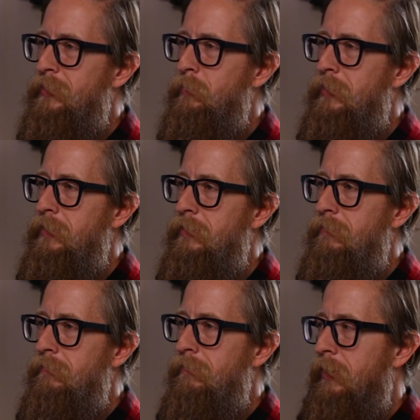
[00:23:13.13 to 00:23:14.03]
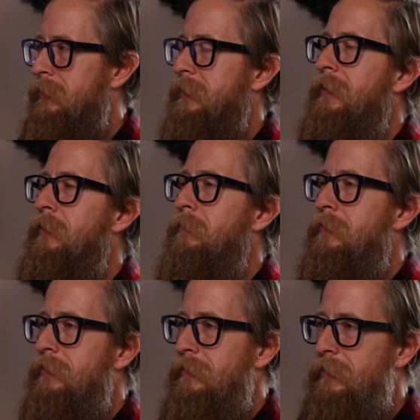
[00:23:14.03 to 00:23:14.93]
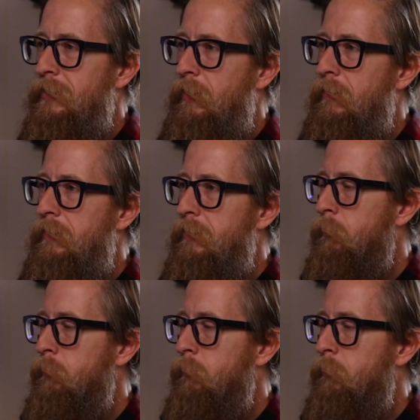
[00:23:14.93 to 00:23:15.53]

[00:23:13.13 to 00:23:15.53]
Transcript: to be ourselves, you know,